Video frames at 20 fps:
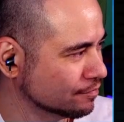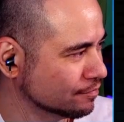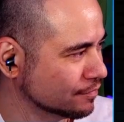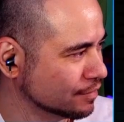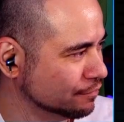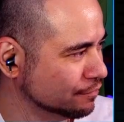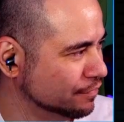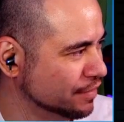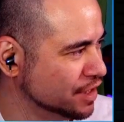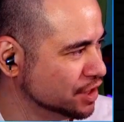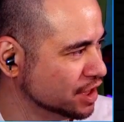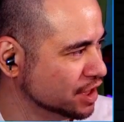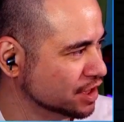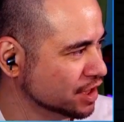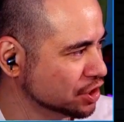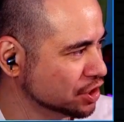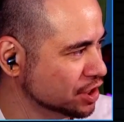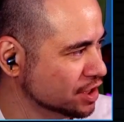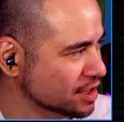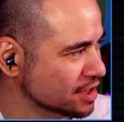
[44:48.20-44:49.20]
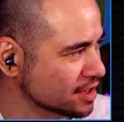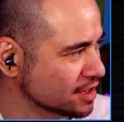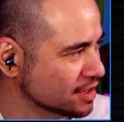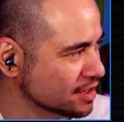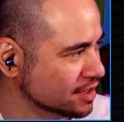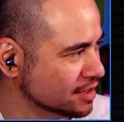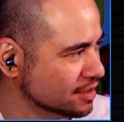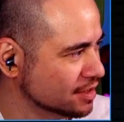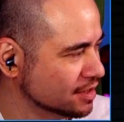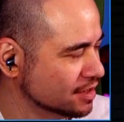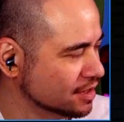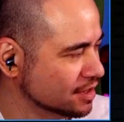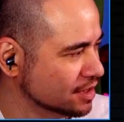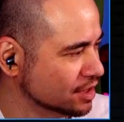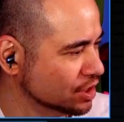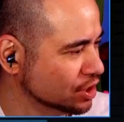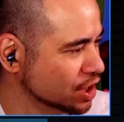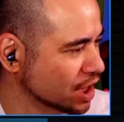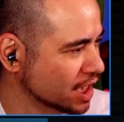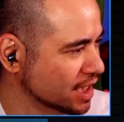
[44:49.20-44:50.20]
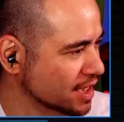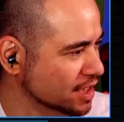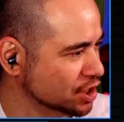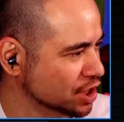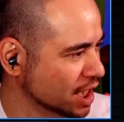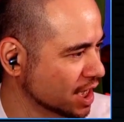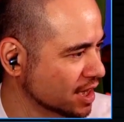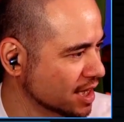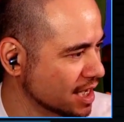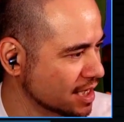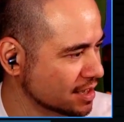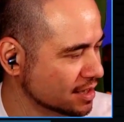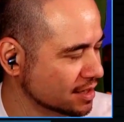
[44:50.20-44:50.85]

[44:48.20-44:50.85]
Finishing touches. Checking this, checking that.